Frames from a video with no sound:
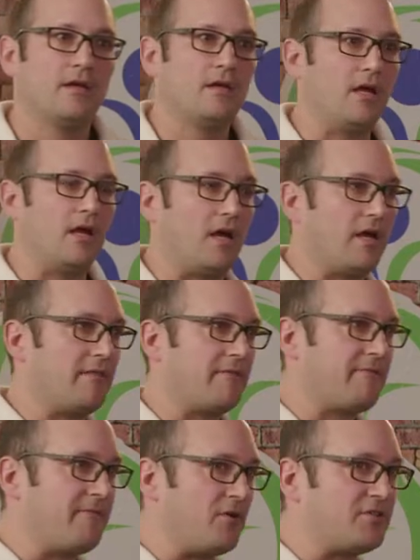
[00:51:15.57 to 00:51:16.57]
Uh, the
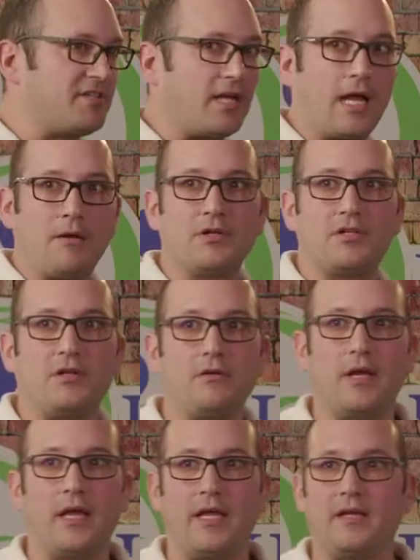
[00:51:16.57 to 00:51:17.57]
first thing I would do
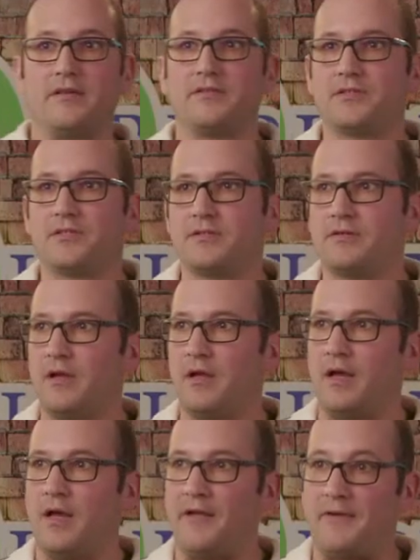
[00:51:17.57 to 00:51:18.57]
is,
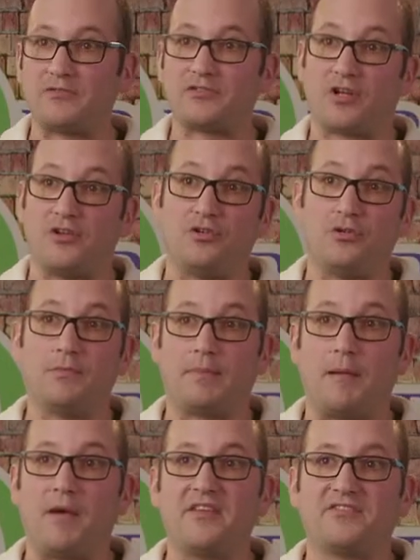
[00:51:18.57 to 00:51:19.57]
uh, if I was going to do it by
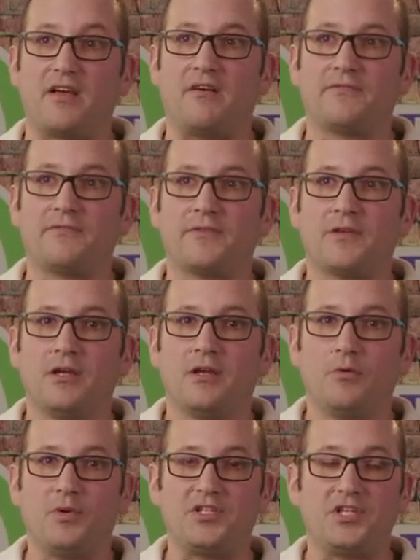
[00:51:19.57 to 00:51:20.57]
myself,
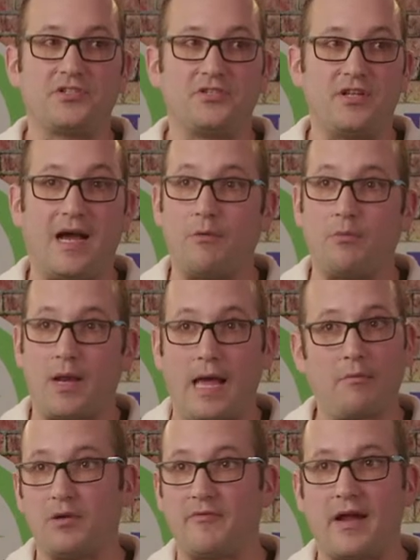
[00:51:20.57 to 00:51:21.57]
which is not what I
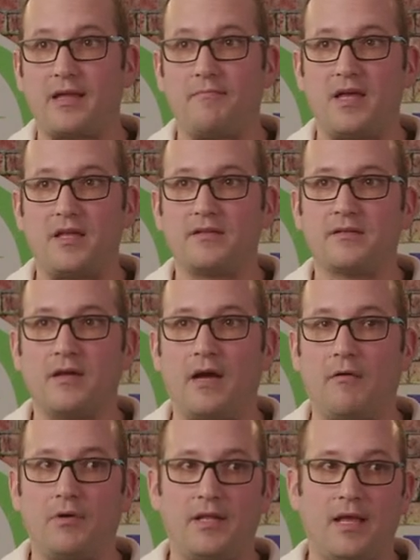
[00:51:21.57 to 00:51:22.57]
would recommend, I
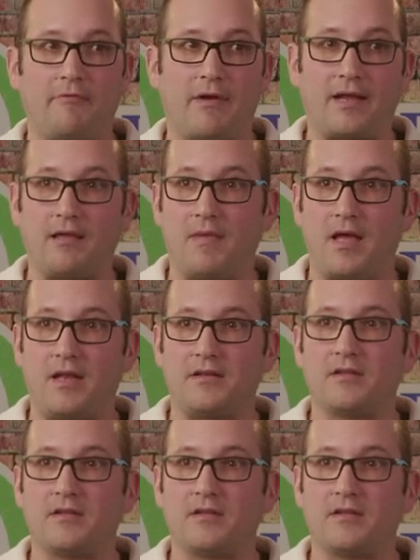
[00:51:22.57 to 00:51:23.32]
would recommend,